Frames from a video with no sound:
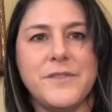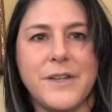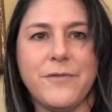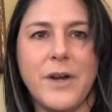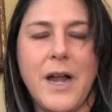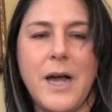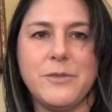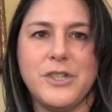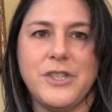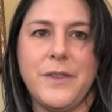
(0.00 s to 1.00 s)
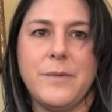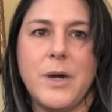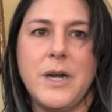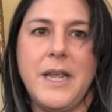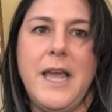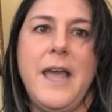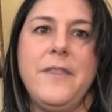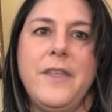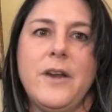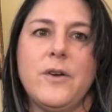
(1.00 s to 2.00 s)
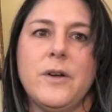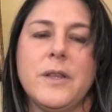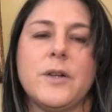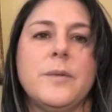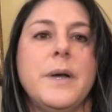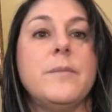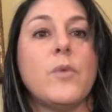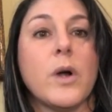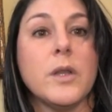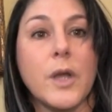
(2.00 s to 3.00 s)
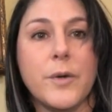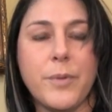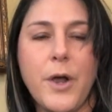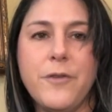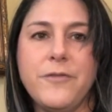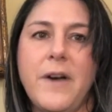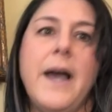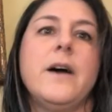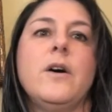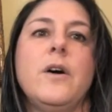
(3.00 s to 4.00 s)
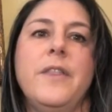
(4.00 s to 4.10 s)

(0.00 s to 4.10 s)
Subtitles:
different options on the market that are a little bit more low profile,